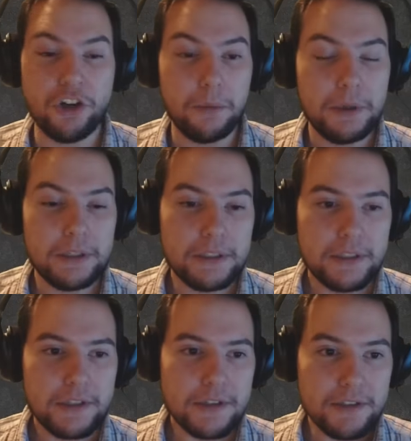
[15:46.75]
job.
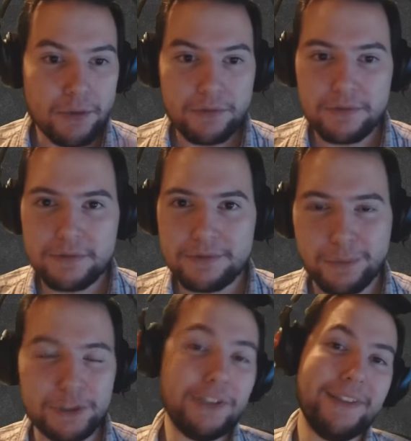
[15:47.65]
So
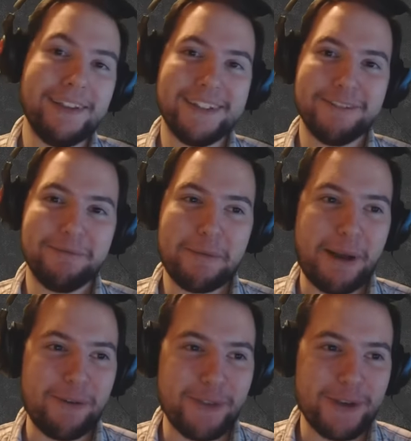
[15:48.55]
what do you think?
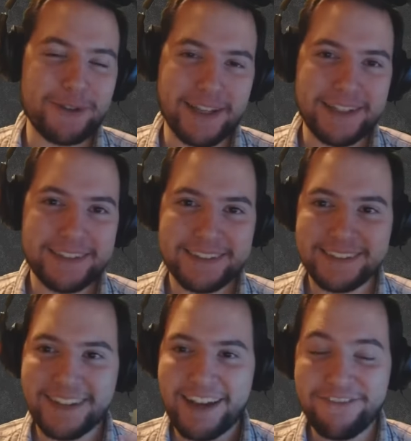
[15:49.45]
about all those, eh?
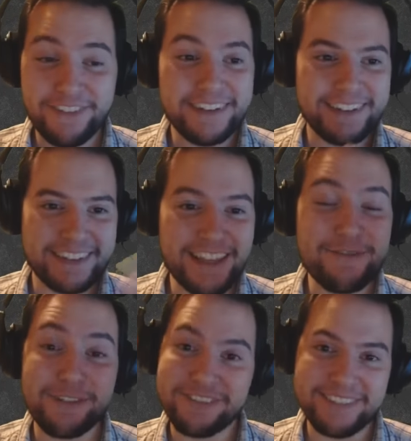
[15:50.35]
I think they
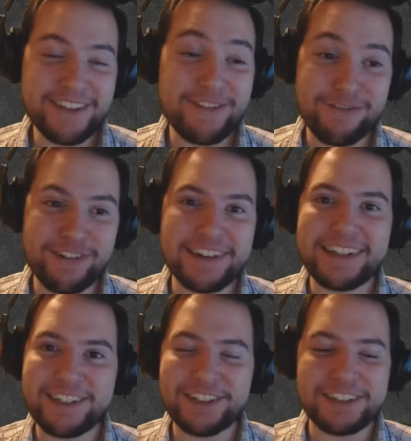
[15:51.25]
were they were
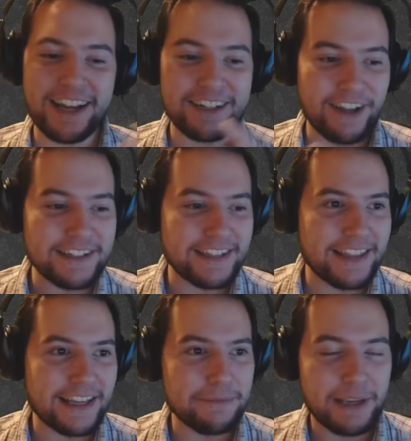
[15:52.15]
really good. I'd like to
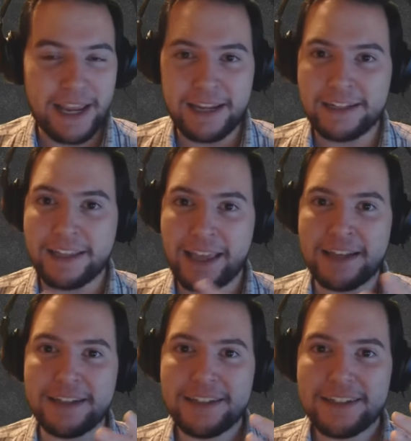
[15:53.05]
thank Mikhail
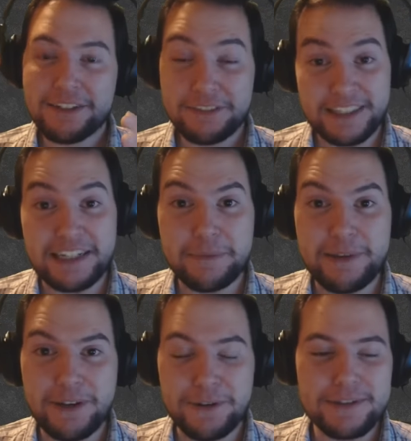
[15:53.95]
again for sending me
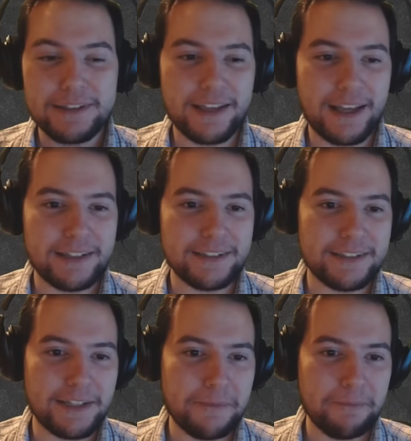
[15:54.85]
those. And
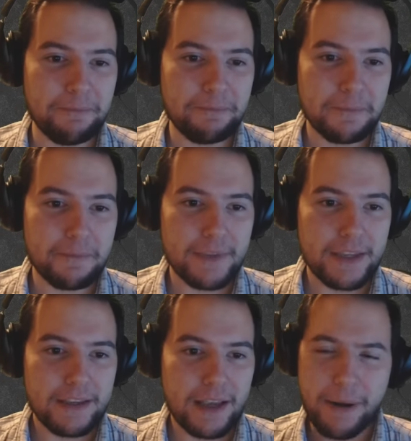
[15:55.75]
um,
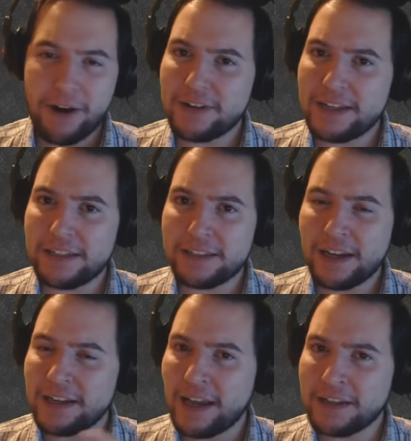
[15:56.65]
apparently, did
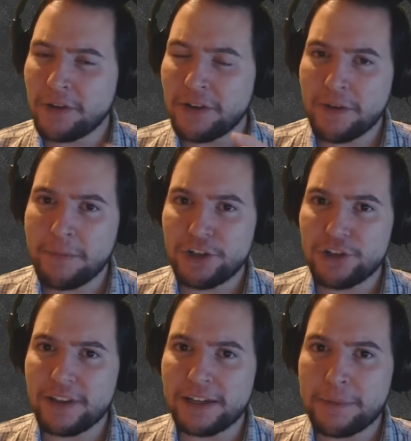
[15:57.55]
I? I don't know if I
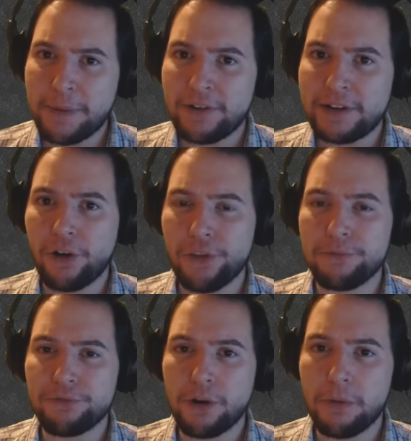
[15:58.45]
mentioned that he apparently got
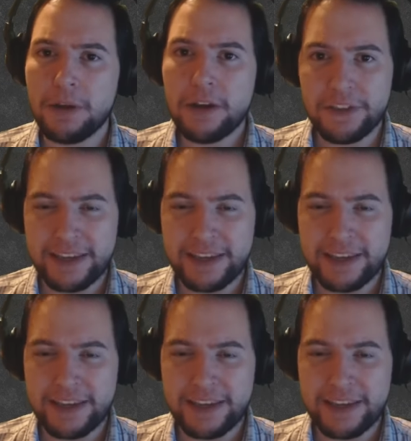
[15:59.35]
them from the